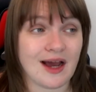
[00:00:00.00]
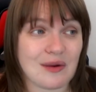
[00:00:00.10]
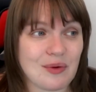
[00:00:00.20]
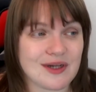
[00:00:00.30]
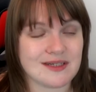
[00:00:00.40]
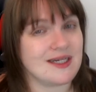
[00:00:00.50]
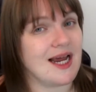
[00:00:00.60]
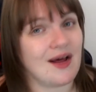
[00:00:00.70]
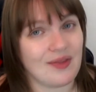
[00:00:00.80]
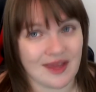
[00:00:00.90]
I want to see
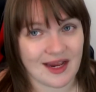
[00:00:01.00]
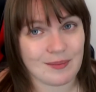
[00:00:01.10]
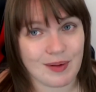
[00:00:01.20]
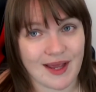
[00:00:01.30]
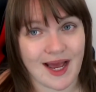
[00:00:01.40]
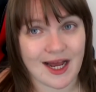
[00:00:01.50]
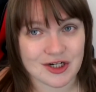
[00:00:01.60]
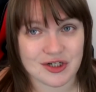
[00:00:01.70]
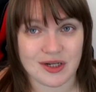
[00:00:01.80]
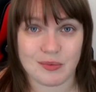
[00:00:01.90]
how the gameplay
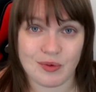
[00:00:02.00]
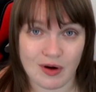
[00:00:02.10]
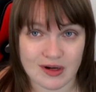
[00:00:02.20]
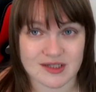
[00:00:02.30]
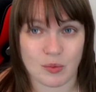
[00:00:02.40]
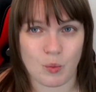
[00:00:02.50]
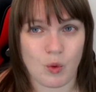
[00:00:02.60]
actually works and